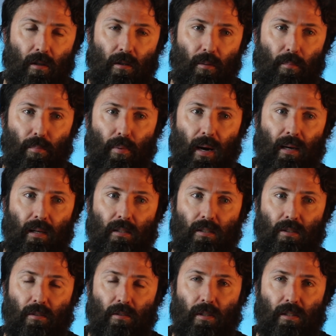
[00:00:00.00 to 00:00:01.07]

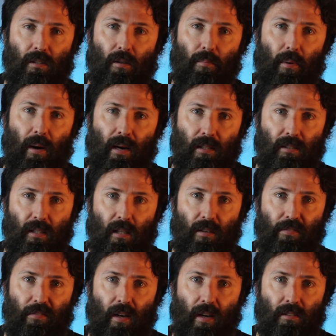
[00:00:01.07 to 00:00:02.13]
brackets, the rest of the brackets
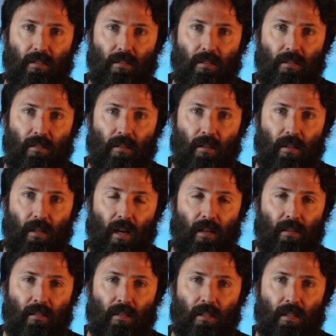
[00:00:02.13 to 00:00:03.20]
unaffected. Okay,
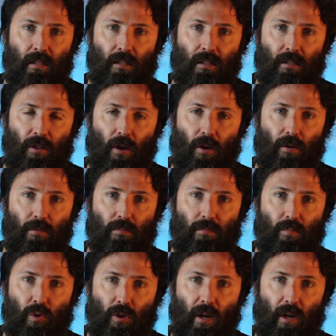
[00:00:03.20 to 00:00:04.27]
so
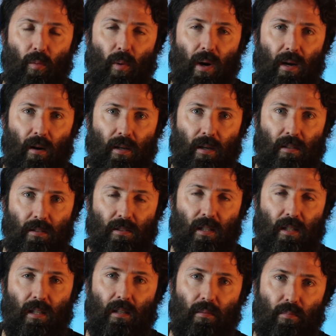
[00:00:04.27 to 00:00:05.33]
straight away I can
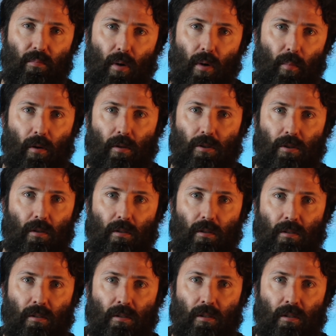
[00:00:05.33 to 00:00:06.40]
see that my modulus
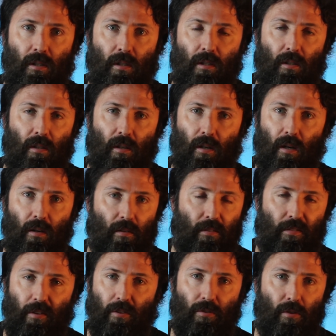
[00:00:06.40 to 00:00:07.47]
of
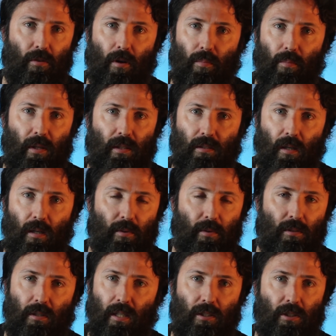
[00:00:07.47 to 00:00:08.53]
the two complex numbers,
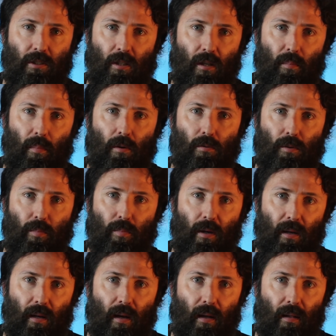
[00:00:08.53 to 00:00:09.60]
they're just going to multiply
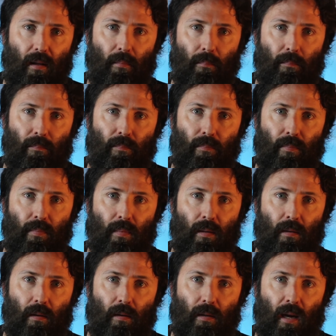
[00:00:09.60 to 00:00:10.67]
together.
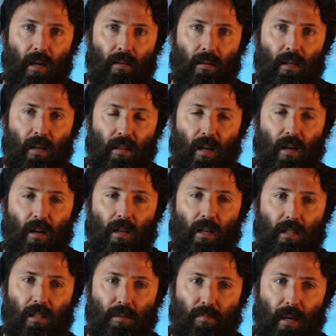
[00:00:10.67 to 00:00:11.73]
Okay, then I can
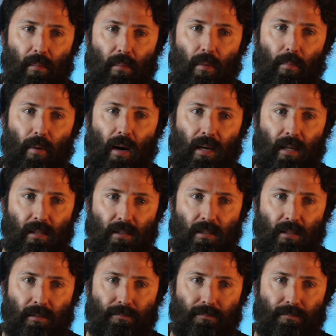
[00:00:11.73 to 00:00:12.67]
expand my brackets